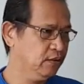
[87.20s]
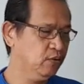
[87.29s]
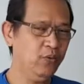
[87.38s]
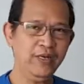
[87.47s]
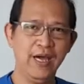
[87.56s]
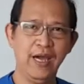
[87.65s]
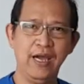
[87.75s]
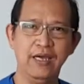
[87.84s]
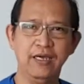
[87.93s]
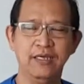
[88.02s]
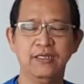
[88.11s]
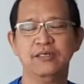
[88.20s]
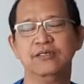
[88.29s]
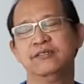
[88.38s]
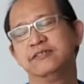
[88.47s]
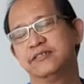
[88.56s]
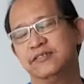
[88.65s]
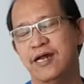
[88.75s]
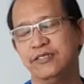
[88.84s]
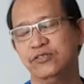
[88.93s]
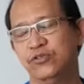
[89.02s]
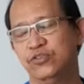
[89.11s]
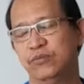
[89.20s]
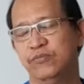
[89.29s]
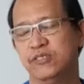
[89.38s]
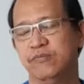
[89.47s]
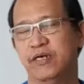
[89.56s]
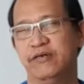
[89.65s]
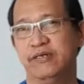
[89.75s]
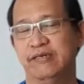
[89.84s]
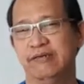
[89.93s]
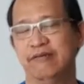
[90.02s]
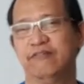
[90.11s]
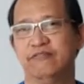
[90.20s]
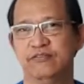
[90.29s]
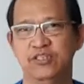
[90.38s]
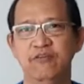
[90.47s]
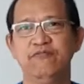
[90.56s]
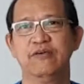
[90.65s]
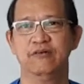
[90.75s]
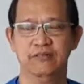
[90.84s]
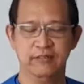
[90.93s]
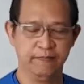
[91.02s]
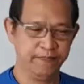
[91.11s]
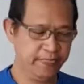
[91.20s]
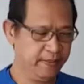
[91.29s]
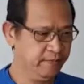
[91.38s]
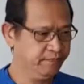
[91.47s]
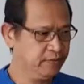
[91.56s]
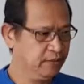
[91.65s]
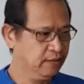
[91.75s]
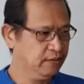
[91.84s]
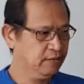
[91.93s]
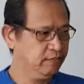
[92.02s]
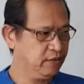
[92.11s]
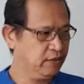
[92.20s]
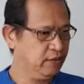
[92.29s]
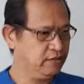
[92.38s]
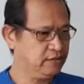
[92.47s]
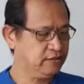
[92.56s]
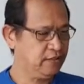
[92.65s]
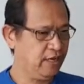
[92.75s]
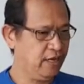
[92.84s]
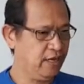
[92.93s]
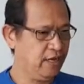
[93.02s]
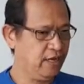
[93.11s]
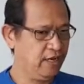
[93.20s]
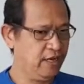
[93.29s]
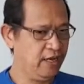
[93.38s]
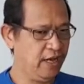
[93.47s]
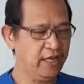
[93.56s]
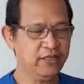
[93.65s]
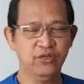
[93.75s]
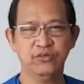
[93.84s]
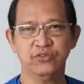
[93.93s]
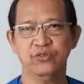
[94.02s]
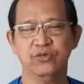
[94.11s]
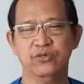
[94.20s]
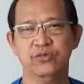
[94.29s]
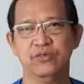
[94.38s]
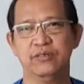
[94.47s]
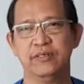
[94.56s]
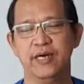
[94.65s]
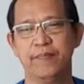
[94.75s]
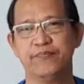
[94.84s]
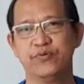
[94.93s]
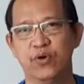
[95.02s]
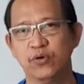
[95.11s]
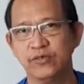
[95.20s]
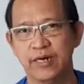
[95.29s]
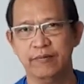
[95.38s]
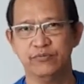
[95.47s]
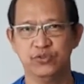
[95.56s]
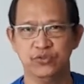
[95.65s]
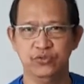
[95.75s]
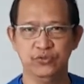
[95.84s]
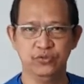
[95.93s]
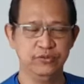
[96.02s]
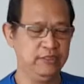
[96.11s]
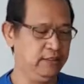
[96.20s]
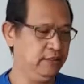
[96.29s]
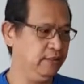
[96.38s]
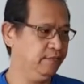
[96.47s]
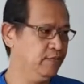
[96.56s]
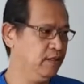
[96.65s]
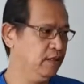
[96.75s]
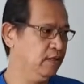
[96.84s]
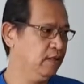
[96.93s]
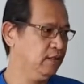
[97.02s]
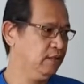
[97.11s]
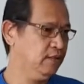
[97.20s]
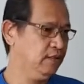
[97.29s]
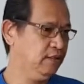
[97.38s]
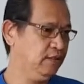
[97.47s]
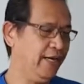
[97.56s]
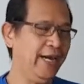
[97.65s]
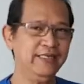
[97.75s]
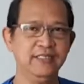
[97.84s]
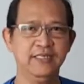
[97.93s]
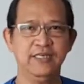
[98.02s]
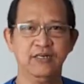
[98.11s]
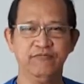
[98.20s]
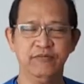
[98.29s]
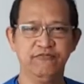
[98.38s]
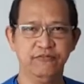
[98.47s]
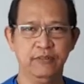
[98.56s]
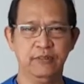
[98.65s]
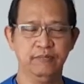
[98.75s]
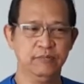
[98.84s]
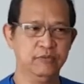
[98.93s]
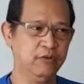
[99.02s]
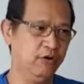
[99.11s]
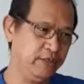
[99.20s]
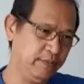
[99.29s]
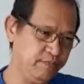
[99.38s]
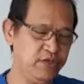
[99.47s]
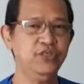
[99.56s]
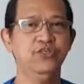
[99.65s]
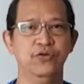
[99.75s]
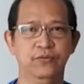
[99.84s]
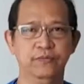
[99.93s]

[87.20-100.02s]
When I start YouTube, it's very difficult because I don't know a program to do the editing of the film or the video.